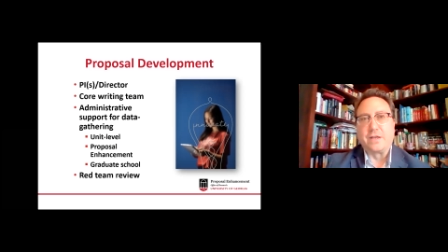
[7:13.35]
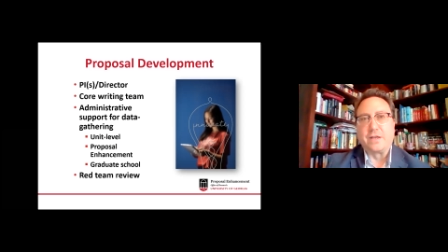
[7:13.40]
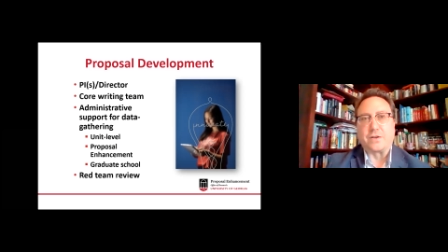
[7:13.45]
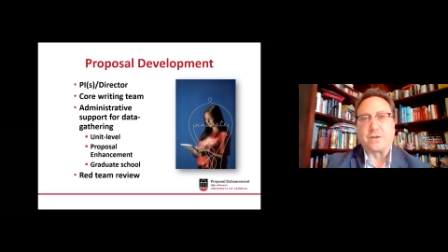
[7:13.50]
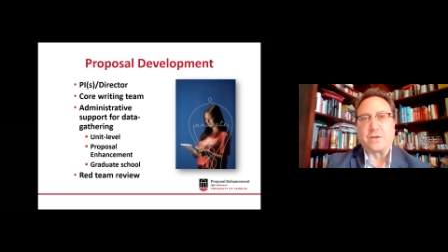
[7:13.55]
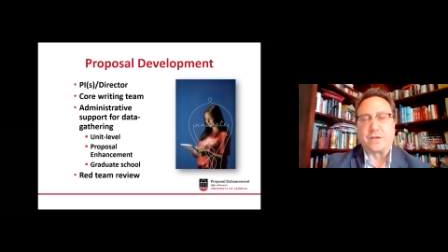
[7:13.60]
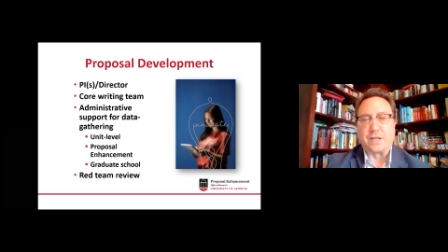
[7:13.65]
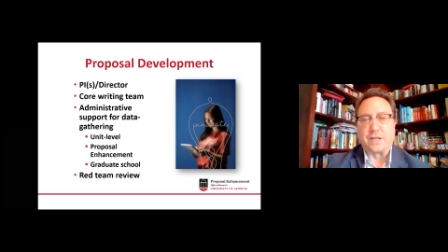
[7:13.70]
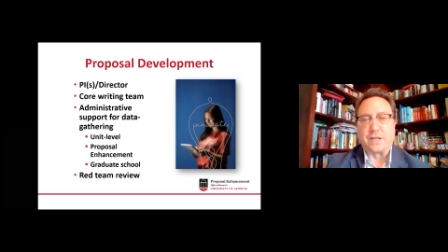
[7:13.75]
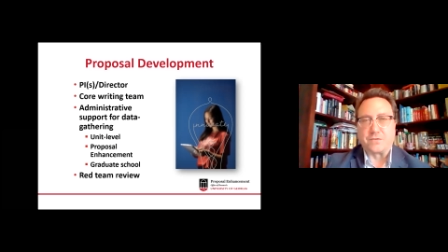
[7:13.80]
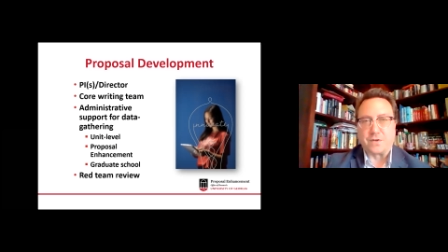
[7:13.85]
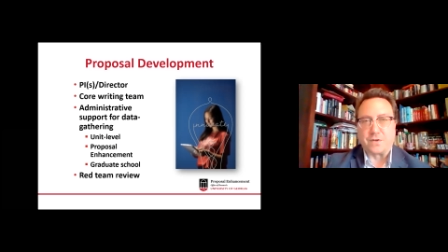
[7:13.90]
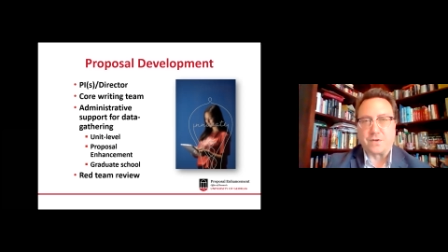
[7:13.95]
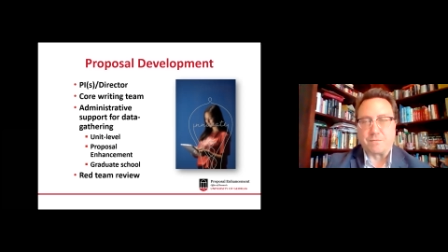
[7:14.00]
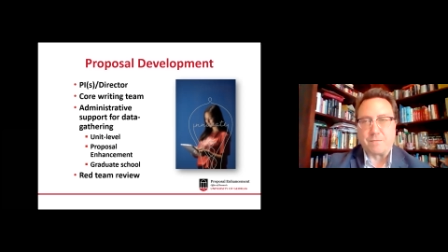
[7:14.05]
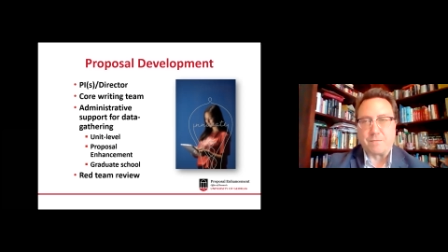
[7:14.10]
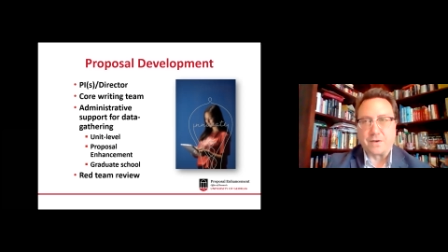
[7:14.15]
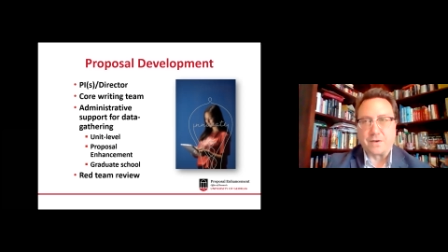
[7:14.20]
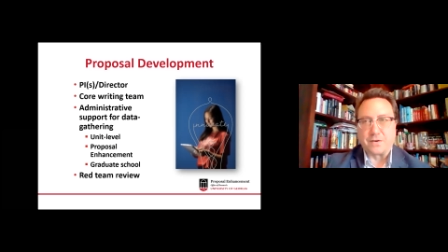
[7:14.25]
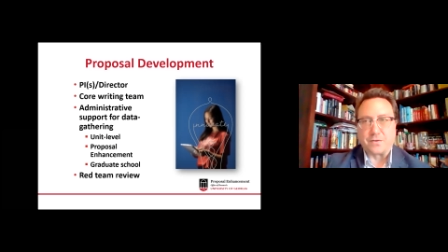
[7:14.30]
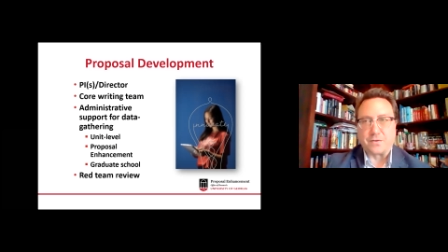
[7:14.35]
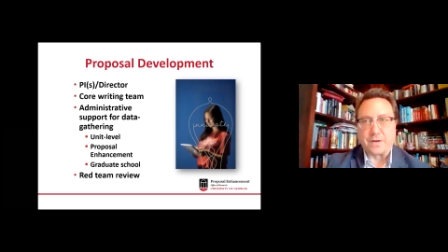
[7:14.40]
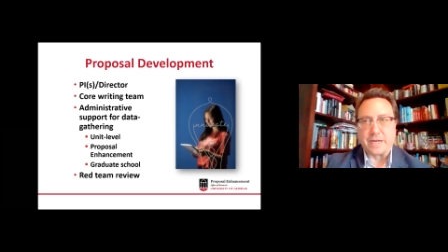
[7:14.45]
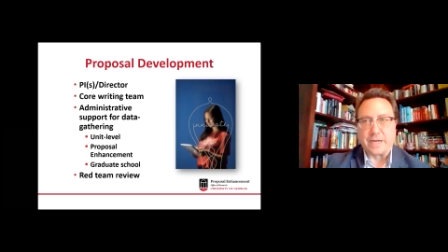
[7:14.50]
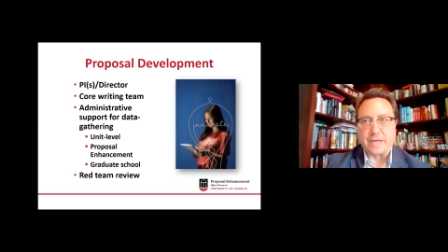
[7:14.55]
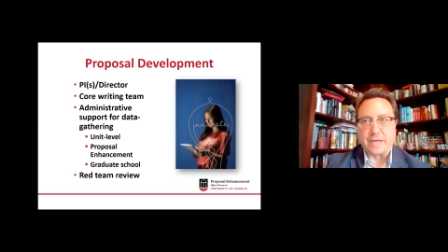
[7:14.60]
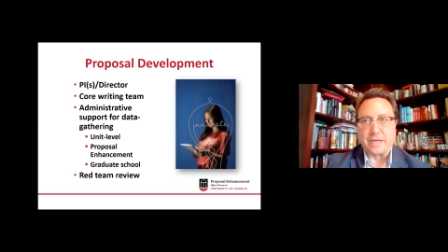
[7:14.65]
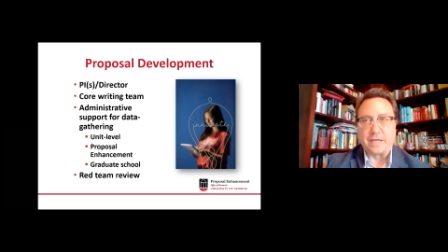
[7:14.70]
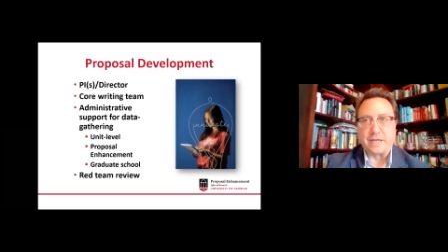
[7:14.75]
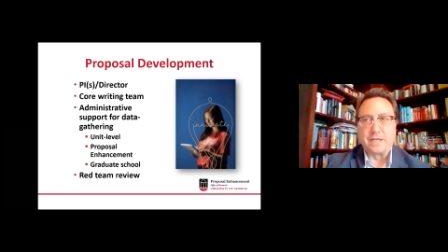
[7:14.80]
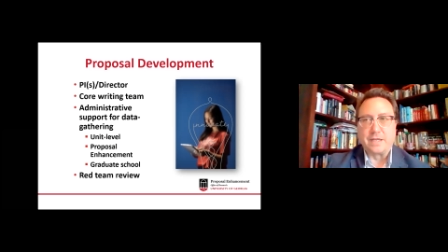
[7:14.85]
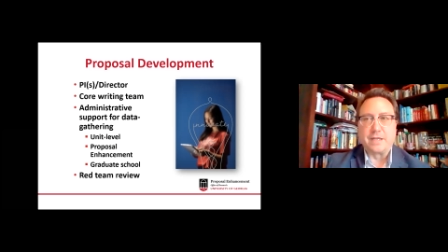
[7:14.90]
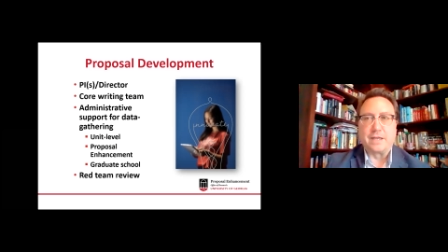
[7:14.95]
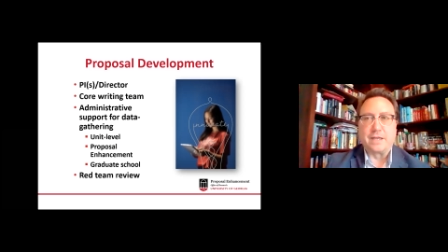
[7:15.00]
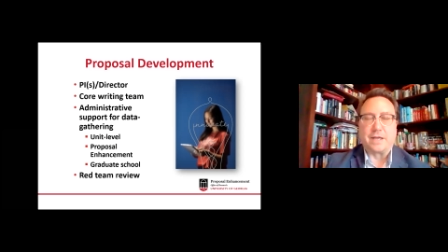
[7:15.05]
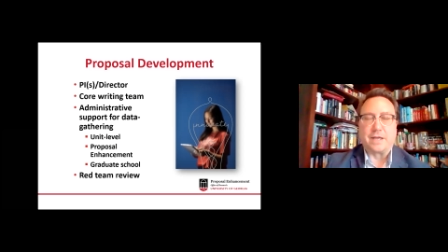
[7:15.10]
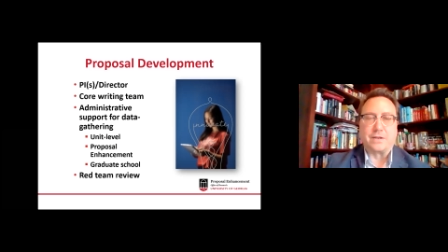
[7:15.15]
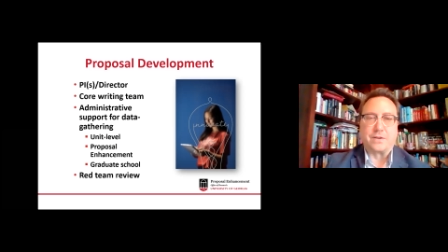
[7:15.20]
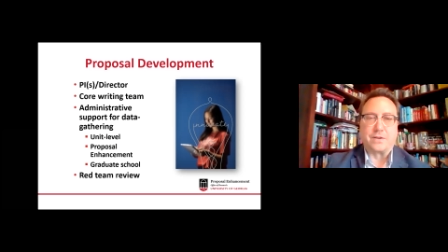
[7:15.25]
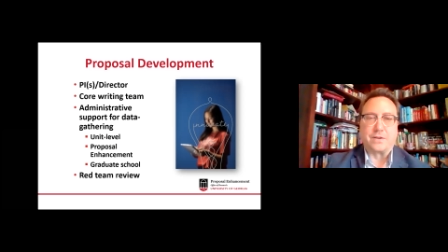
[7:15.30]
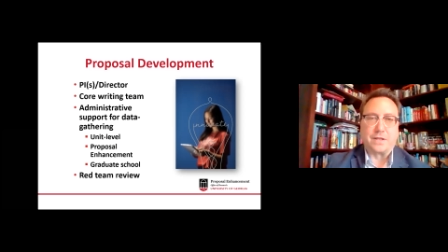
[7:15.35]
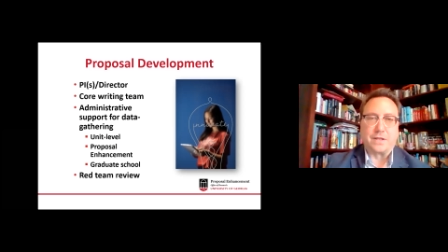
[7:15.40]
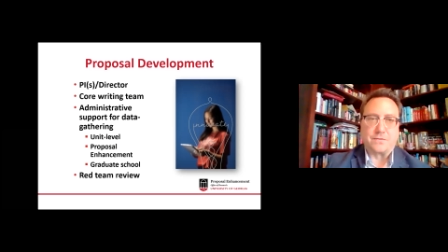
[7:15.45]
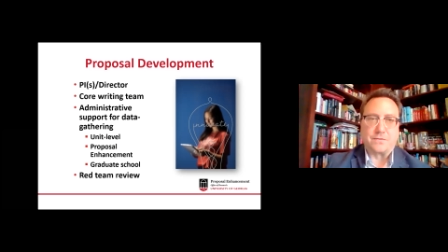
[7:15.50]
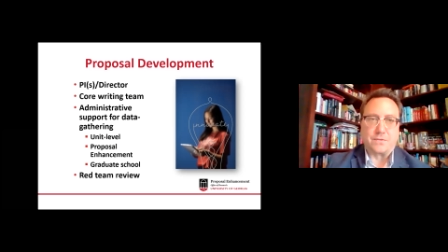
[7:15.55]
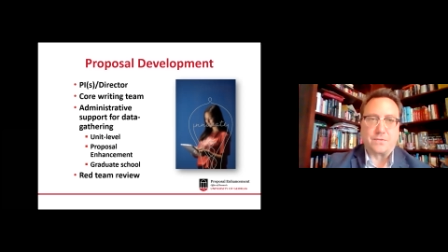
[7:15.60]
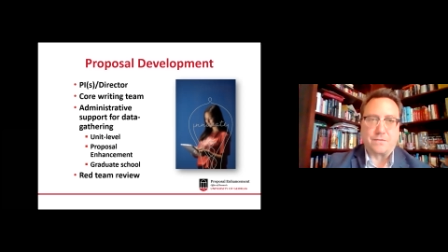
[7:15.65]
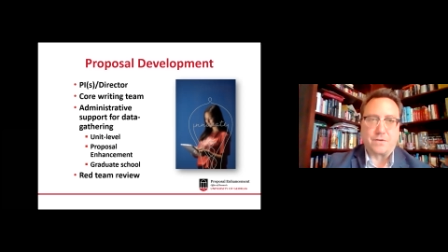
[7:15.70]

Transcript: a good history of mentoring, and a good history